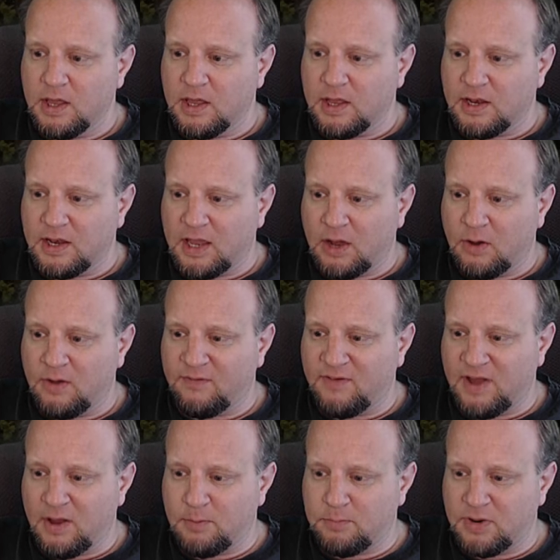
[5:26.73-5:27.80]
Now if
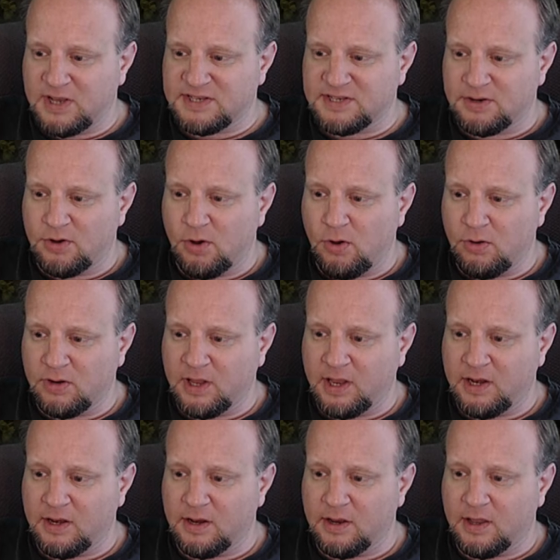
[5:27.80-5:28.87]
I press and hold
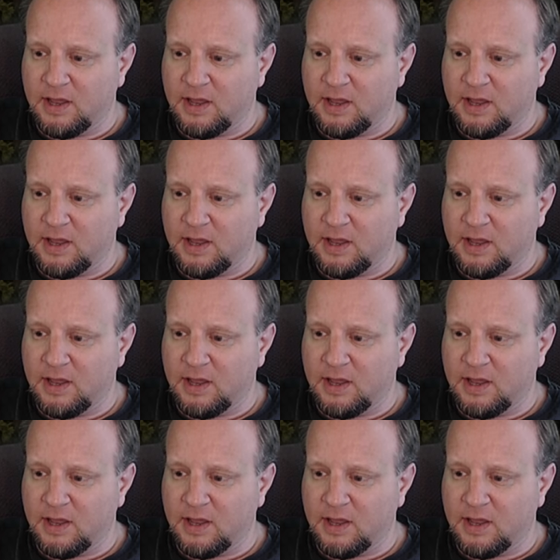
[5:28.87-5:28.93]
it,